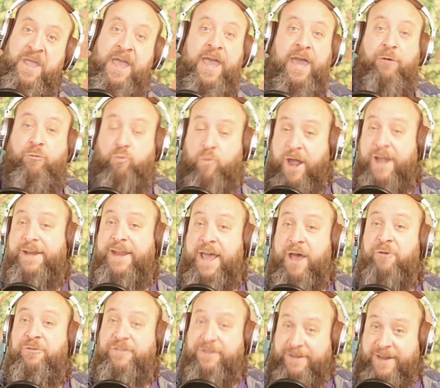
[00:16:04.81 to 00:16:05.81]
And right
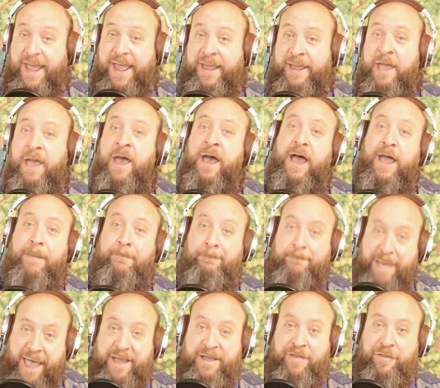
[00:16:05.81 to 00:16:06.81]
now, today, I'm
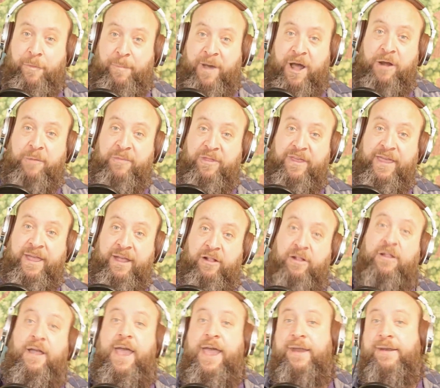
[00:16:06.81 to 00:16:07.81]
back at the bottom of the
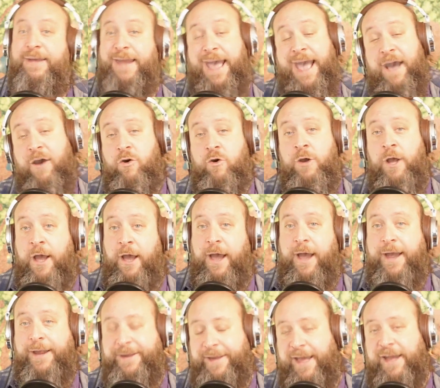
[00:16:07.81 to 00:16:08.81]
hill. And now
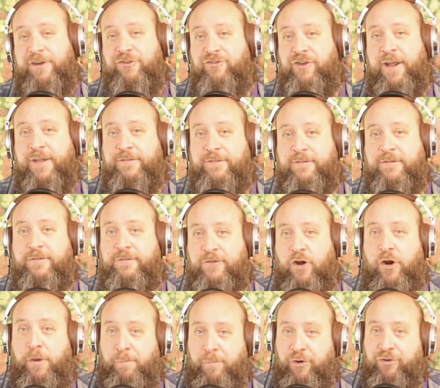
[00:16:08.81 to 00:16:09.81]
I get a chance to
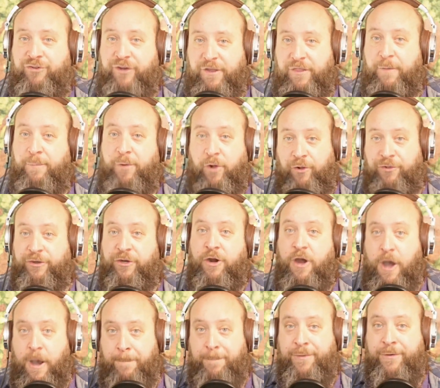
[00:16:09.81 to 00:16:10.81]
start pushing the boulder
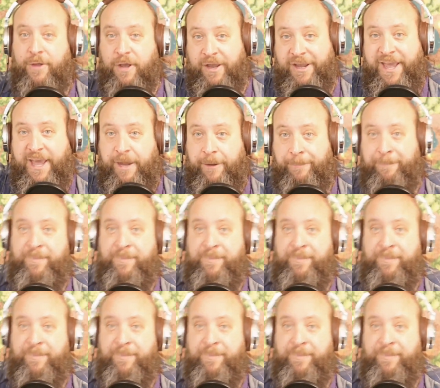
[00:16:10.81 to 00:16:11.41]
up again.